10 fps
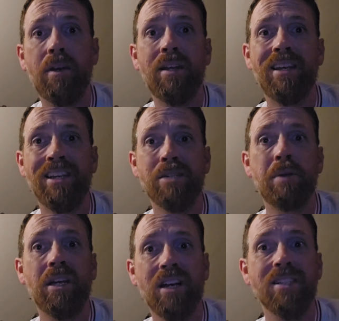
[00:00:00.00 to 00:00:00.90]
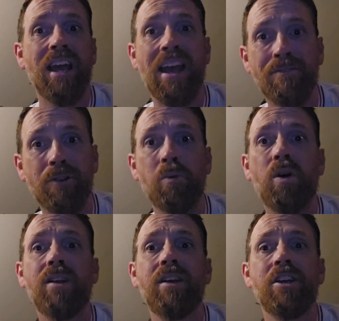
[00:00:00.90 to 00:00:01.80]
is, because
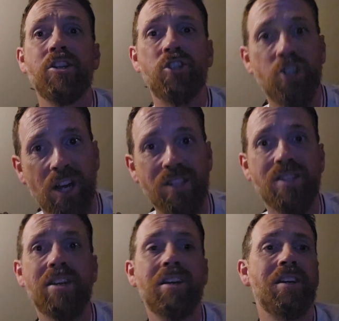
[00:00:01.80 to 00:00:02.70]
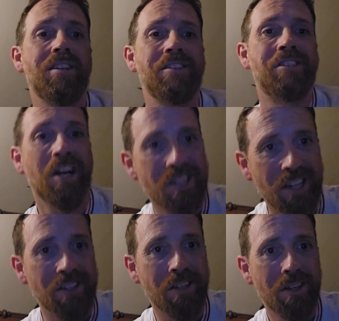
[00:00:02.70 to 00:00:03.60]
everyone just does
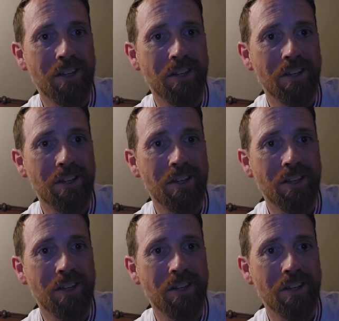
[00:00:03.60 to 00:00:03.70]
it.